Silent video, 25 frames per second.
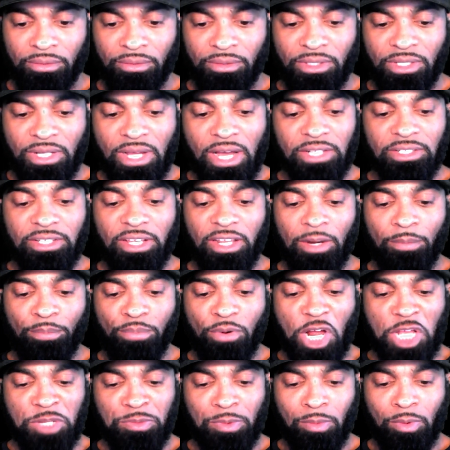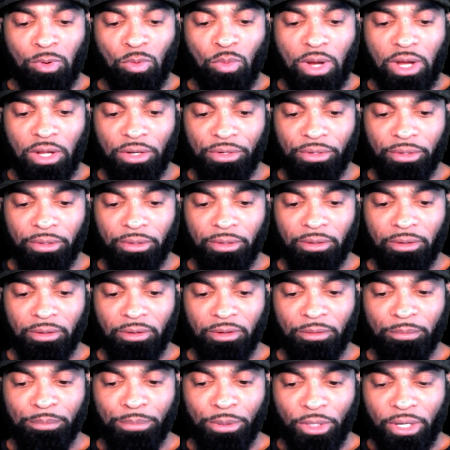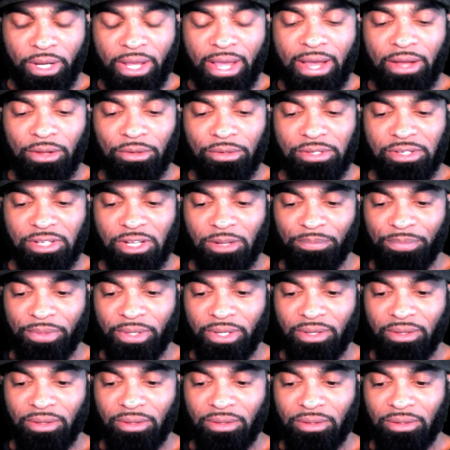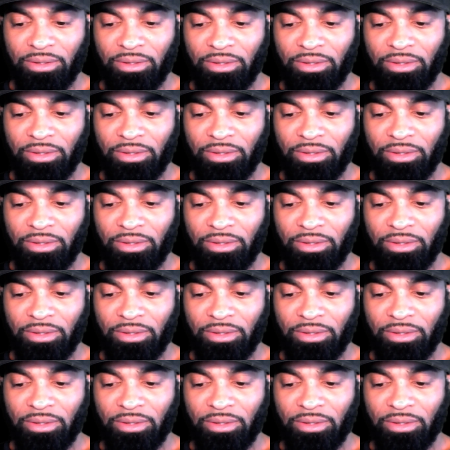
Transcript: Deontay the Bronzebomber Wilder put out something,